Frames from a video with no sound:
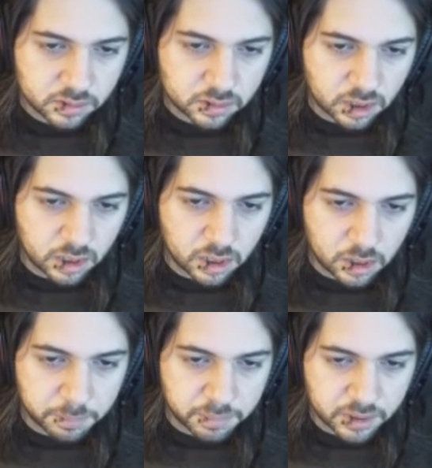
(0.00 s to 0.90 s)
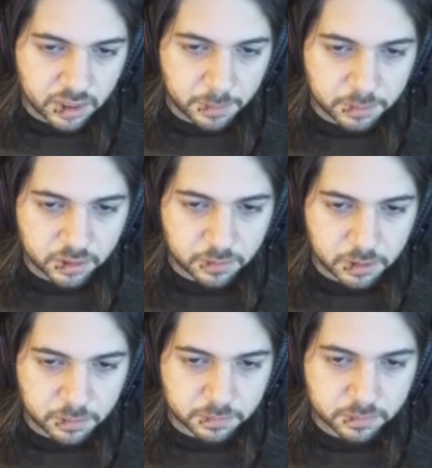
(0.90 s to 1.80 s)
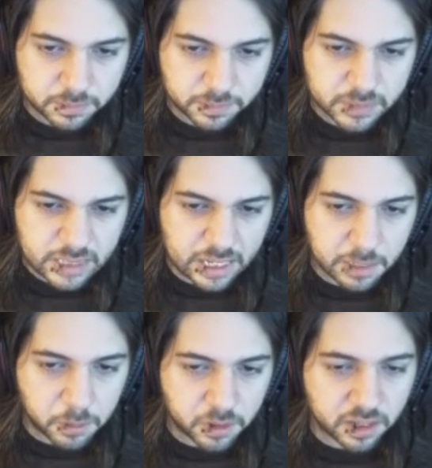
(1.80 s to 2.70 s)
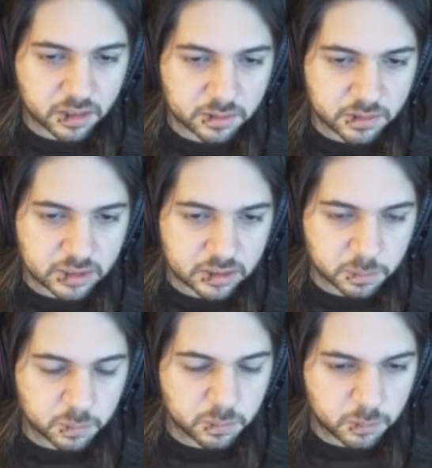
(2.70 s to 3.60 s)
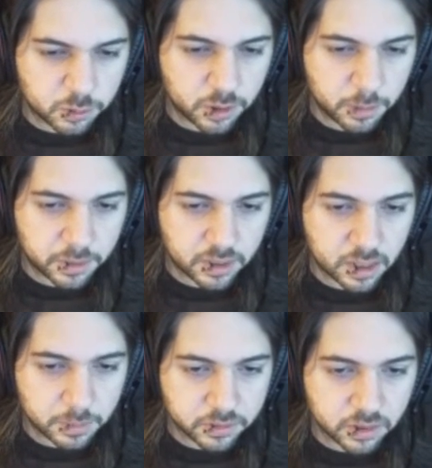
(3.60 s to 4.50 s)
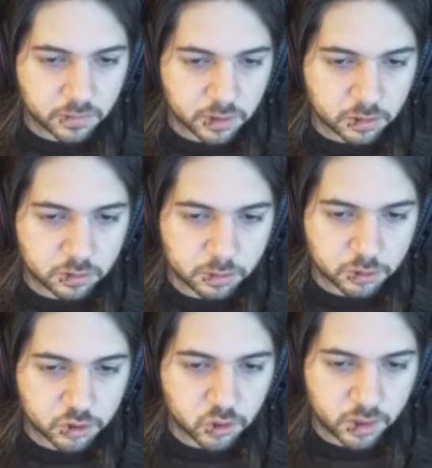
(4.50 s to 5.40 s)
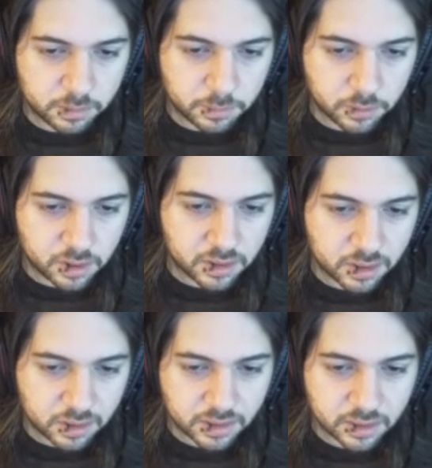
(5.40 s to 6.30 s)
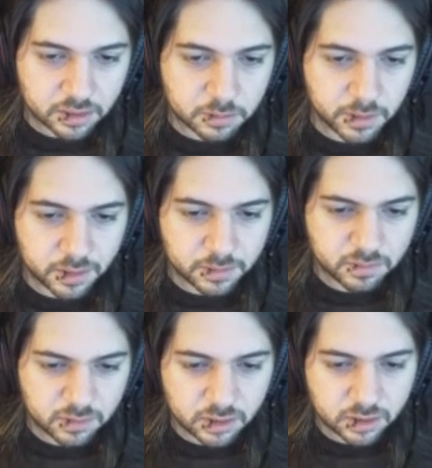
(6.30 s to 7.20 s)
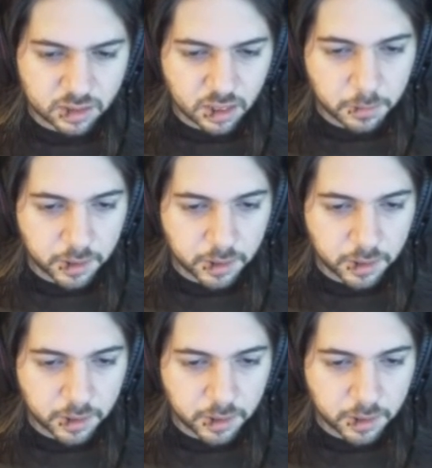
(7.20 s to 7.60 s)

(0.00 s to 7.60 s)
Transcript: But I believe in kind of protectivism more, but I believe in global trade more. I think that's why that leans that way.